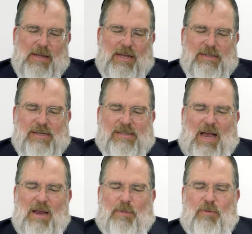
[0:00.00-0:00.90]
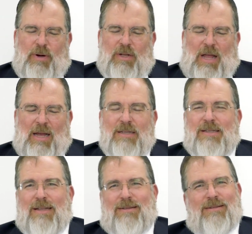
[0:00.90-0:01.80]
His disciple realized
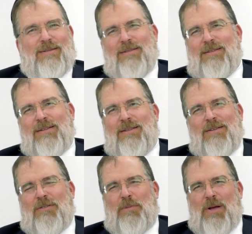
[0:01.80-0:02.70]
that Rabbi